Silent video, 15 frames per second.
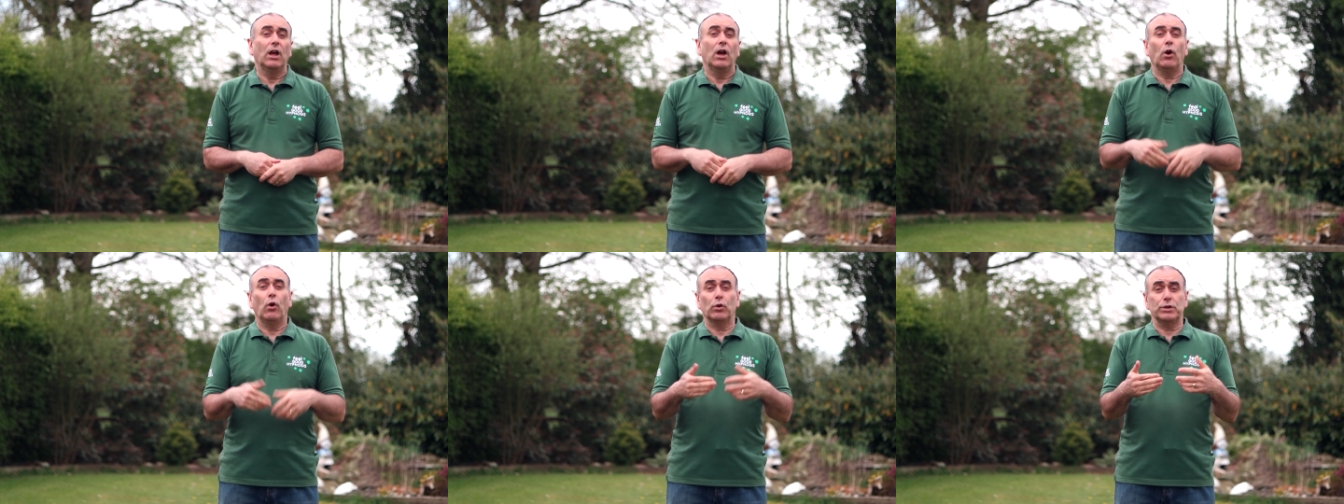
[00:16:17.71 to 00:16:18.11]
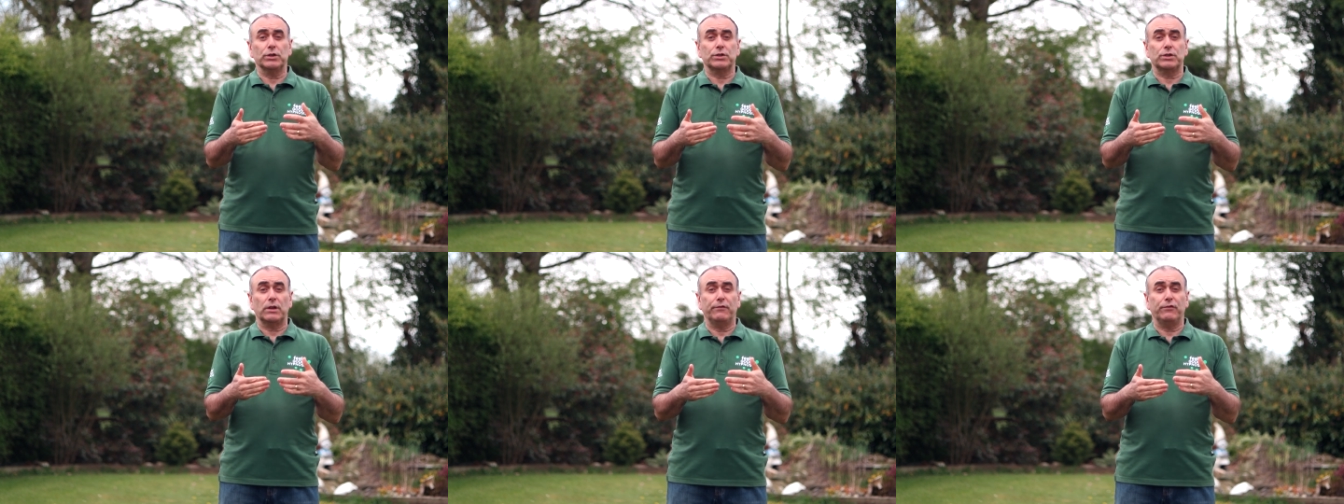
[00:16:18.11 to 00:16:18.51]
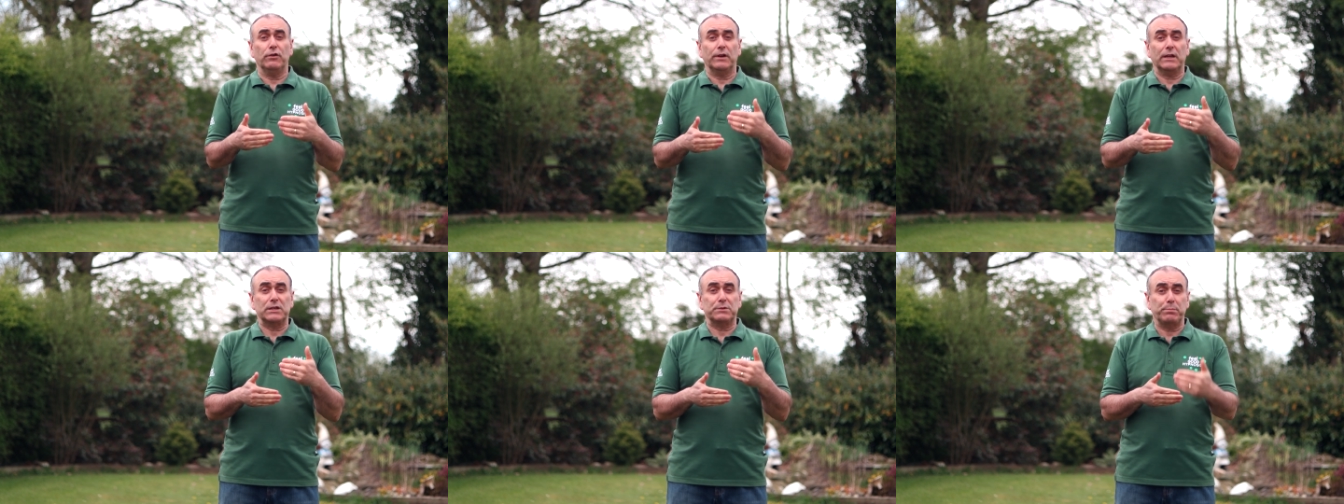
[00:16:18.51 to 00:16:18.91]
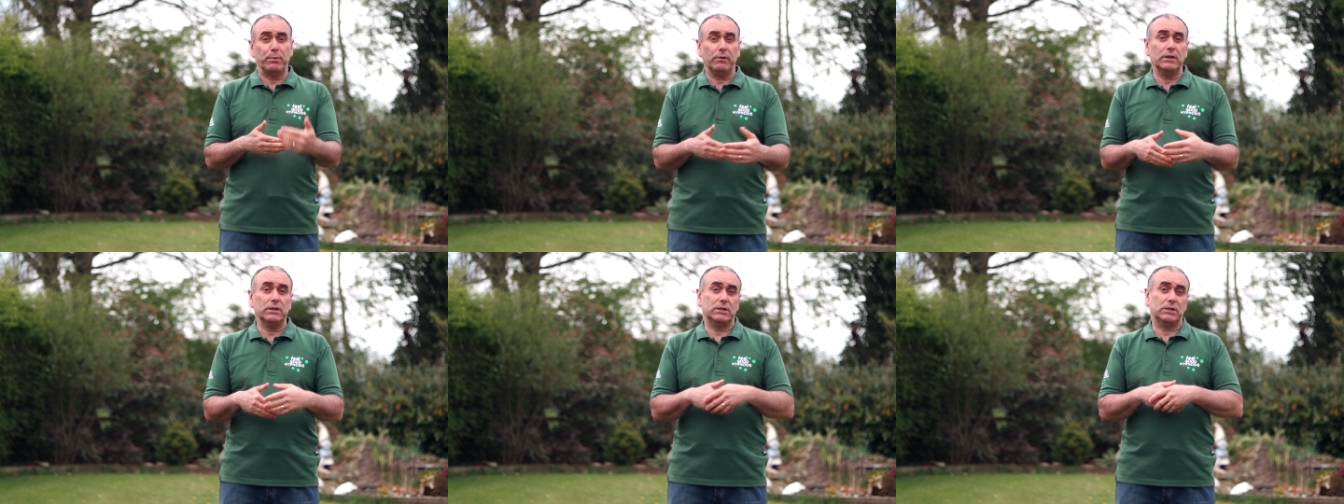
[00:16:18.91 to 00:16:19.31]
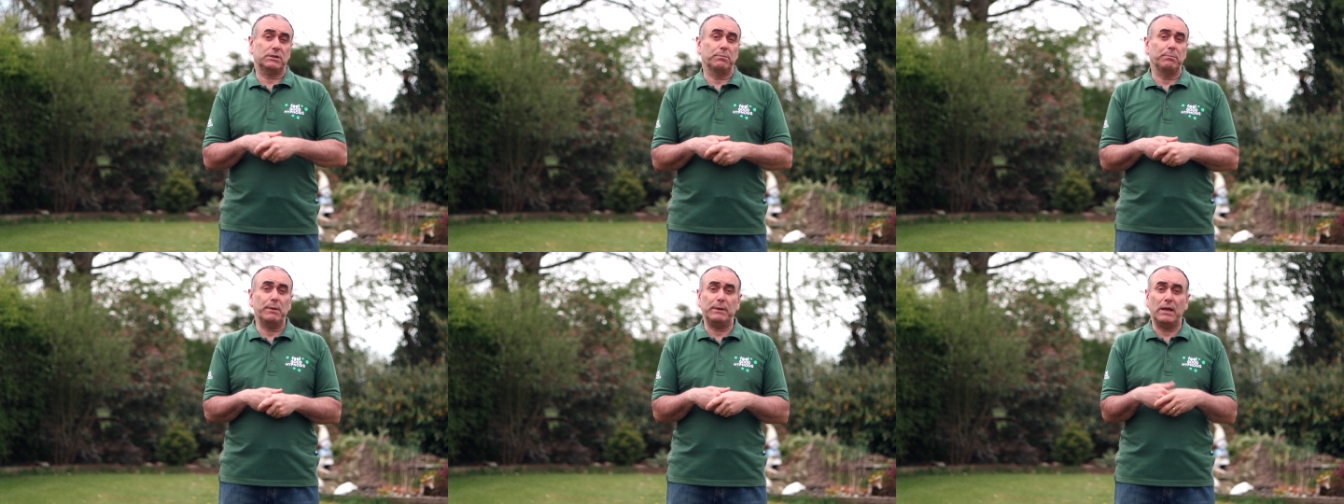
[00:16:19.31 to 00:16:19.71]
or just if you're an
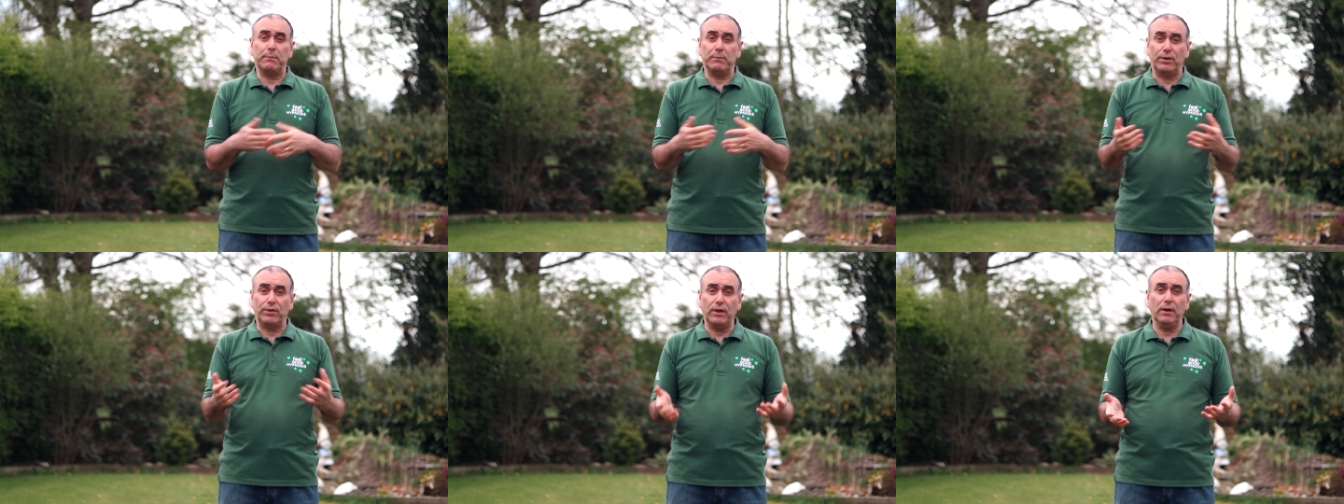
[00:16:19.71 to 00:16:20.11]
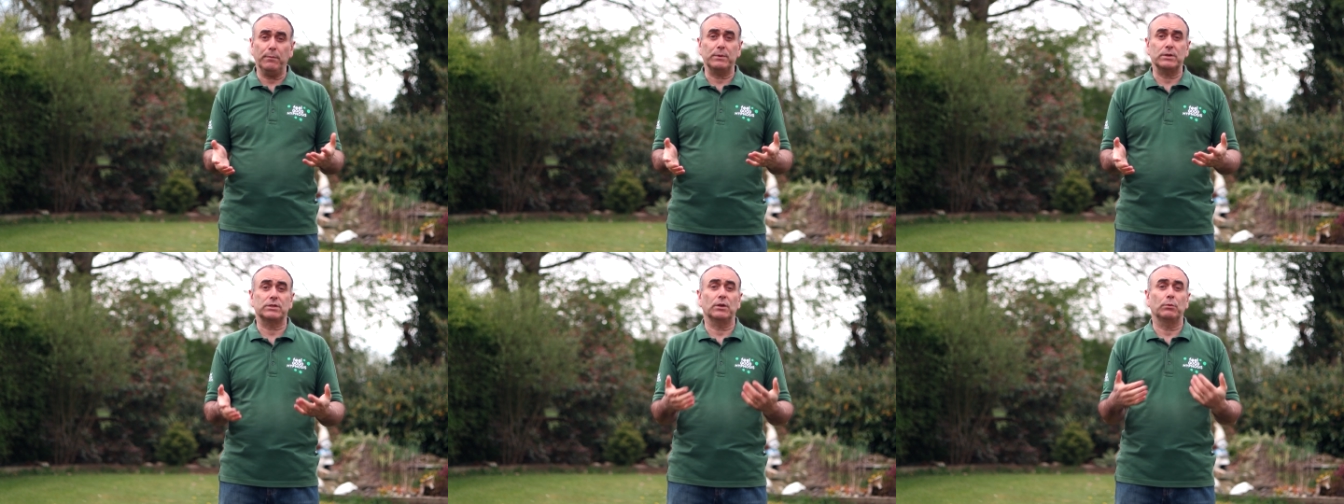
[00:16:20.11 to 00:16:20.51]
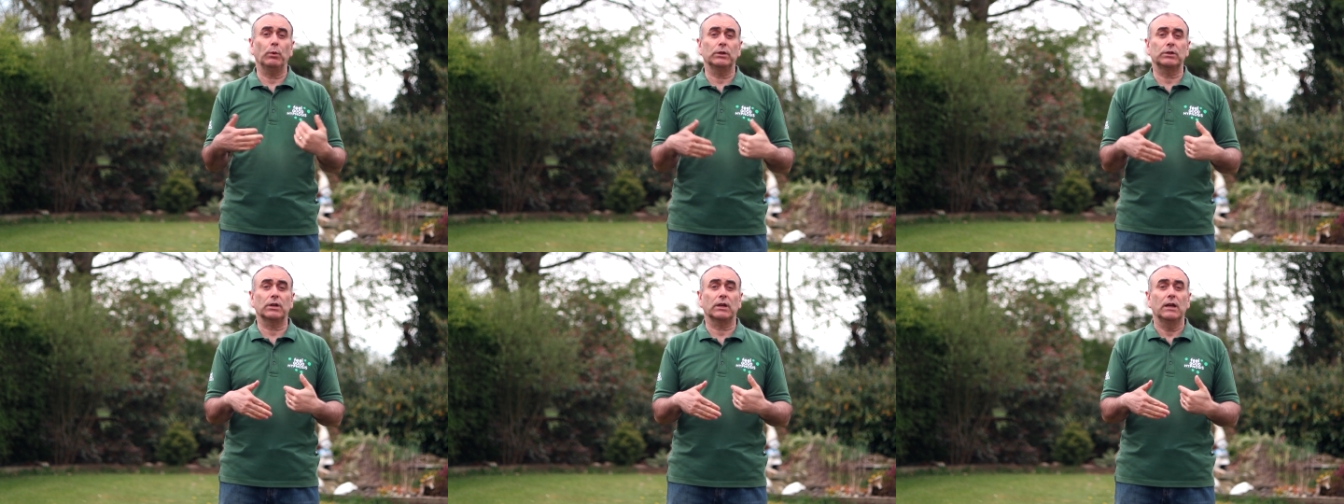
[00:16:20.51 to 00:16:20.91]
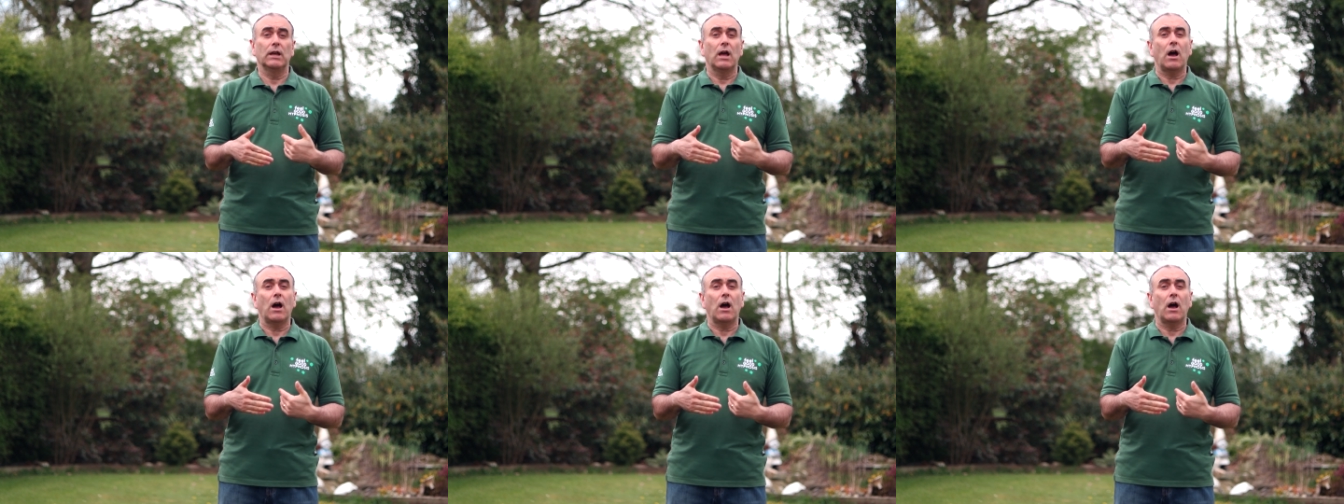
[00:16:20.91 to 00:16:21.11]
experienced maybe hypnotherapist and want to